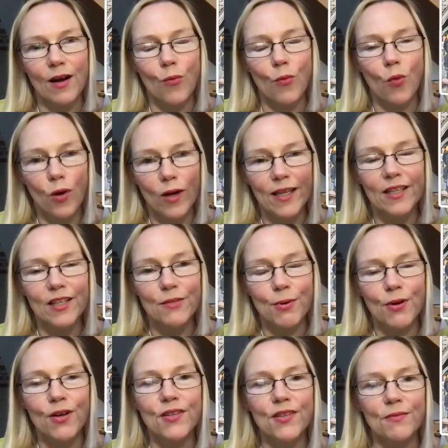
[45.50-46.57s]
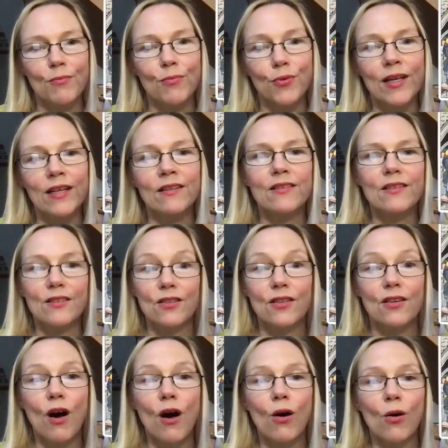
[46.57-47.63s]
what each person brings to
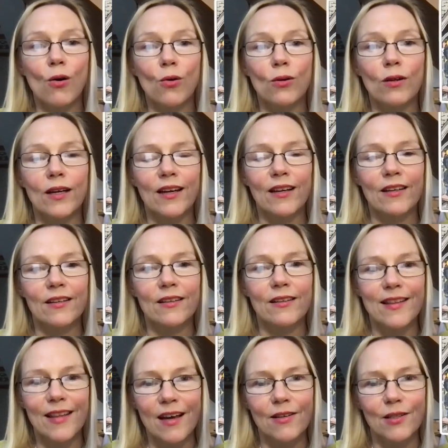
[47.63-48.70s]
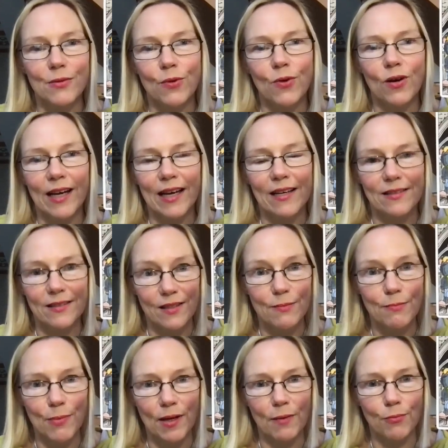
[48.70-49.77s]
the whole, and that's what gets this
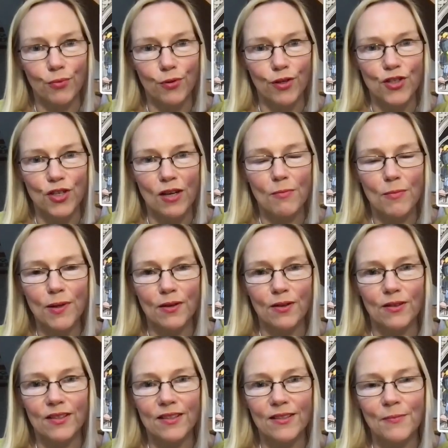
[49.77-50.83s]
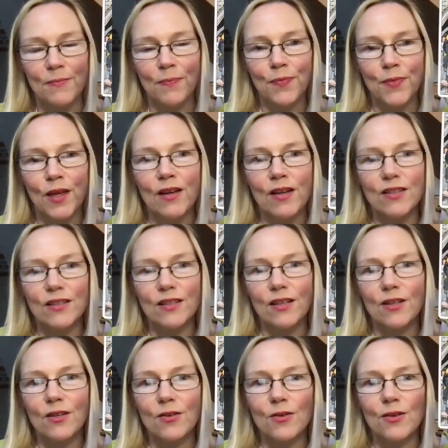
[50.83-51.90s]
big project built.
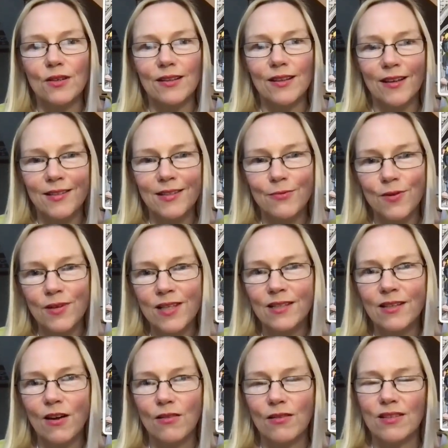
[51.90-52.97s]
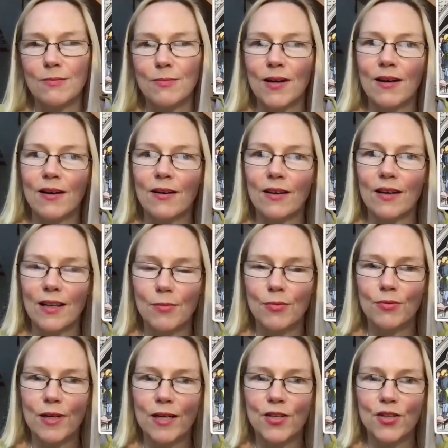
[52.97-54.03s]
So that's why this card is about
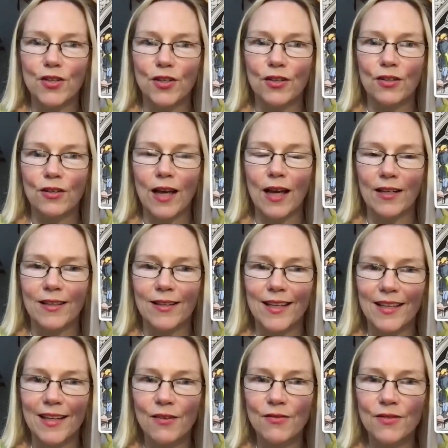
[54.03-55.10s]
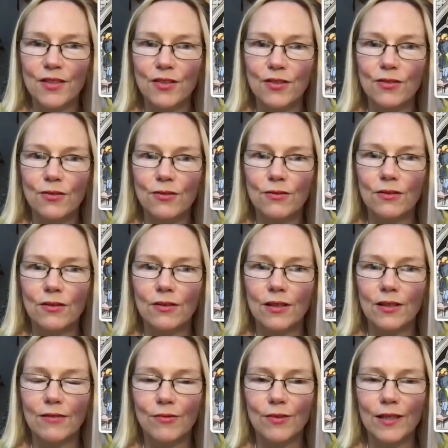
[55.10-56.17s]
collaboration, and they have to
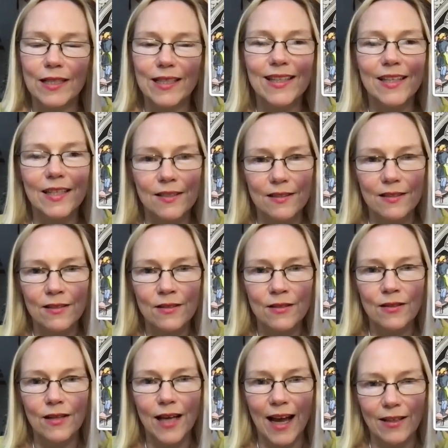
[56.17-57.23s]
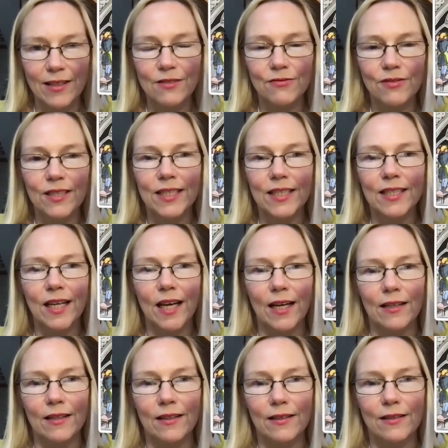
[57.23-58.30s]
really listen actively
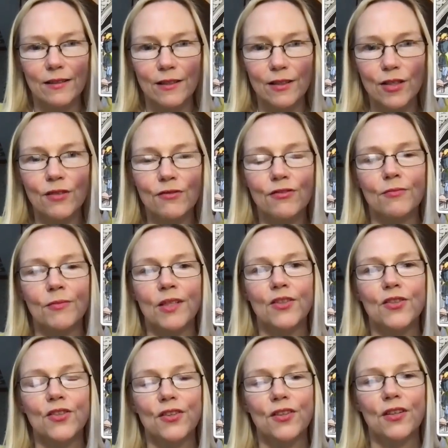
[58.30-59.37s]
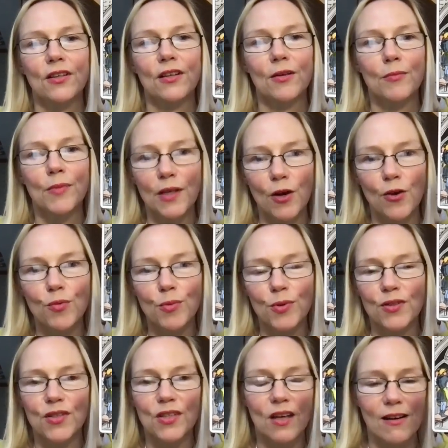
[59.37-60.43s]
and learn from each other and be
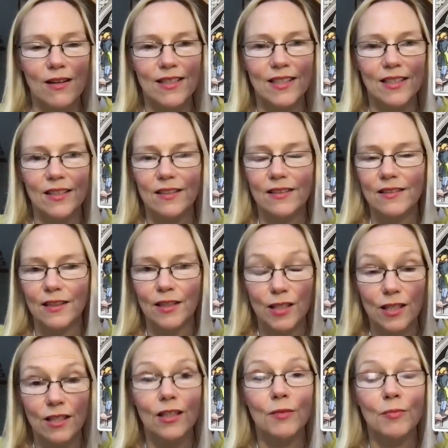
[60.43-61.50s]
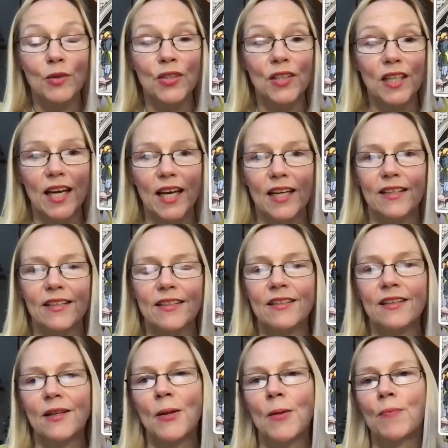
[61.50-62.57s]
open to ideas and to communicate.
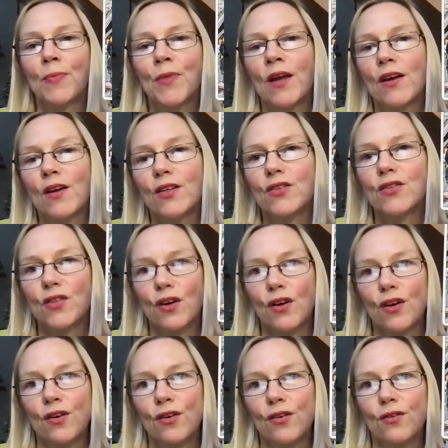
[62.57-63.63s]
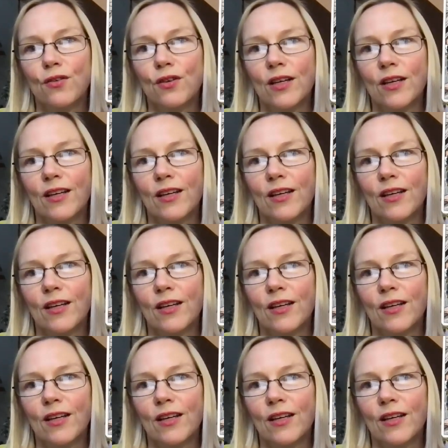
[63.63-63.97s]
So